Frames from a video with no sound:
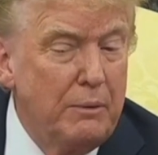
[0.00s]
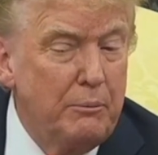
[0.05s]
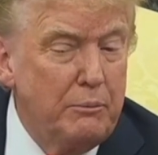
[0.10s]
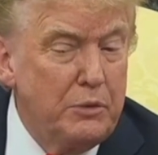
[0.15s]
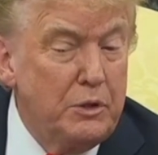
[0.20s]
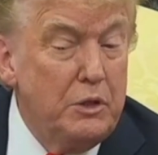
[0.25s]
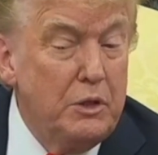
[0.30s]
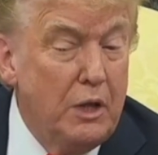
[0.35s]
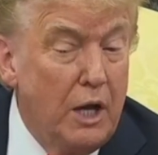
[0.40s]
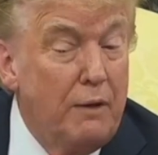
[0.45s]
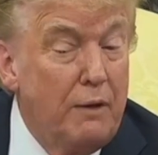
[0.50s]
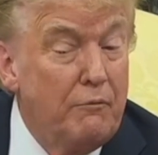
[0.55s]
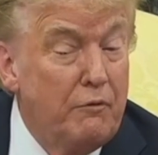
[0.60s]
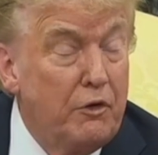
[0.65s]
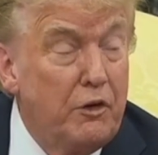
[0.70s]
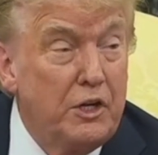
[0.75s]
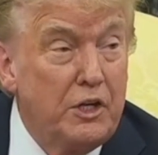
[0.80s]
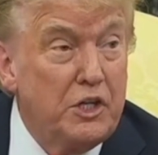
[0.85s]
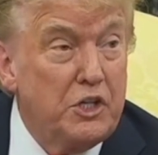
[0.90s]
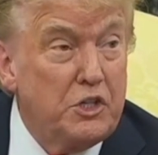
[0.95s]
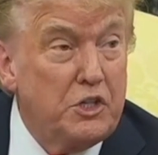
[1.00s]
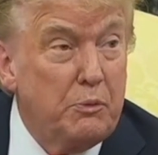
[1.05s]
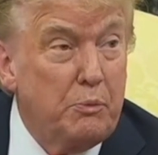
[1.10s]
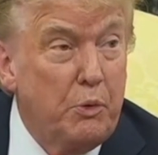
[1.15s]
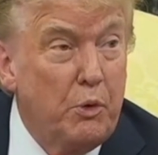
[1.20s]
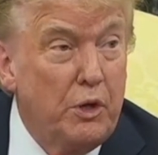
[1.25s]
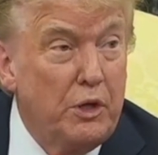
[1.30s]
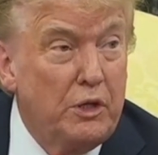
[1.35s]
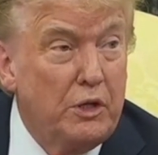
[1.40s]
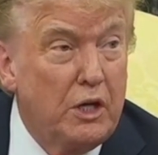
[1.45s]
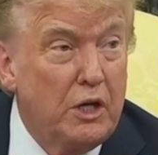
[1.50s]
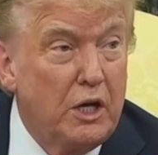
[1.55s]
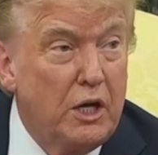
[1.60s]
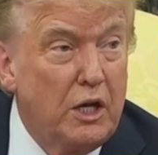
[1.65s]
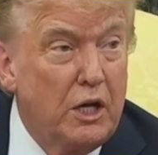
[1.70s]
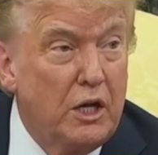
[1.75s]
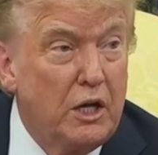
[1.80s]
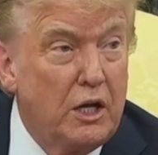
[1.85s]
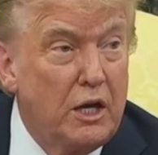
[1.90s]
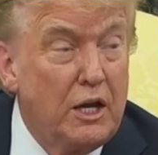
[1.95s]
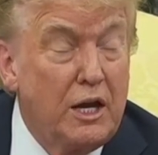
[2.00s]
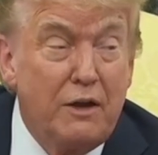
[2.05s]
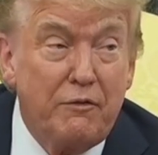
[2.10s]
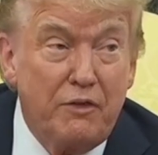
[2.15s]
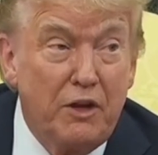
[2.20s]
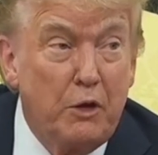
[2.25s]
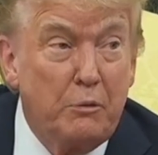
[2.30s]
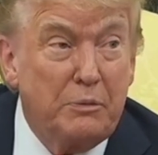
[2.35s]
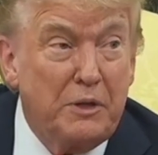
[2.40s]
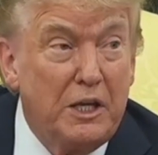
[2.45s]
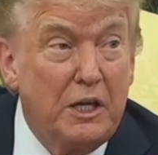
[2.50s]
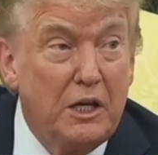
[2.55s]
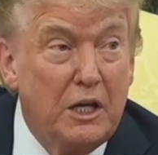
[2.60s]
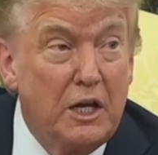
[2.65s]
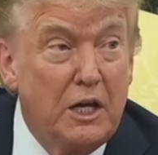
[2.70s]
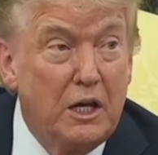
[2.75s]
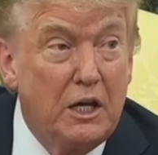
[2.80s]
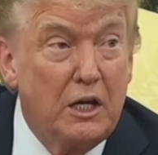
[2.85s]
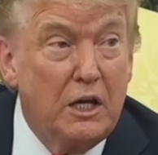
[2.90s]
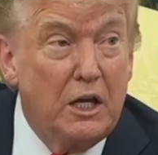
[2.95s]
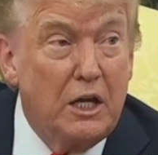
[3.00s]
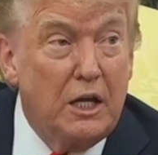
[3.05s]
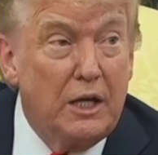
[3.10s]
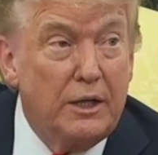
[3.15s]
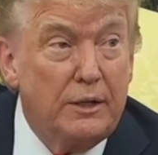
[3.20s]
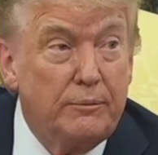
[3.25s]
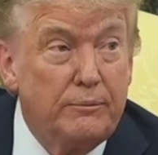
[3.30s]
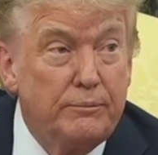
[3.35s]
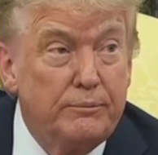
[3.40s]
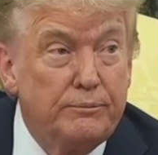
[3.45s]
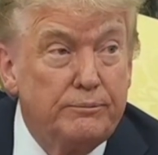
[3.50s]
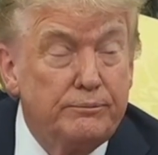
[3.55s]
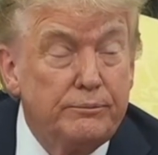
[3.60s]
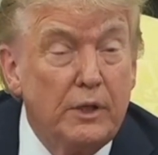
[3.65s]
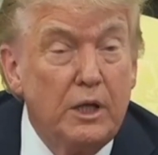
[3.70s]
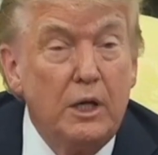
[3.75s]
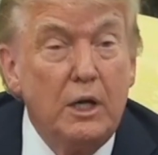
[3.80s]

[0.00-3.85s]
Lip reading: But I'm very disappointed in Elon. I've helped Elon a lot.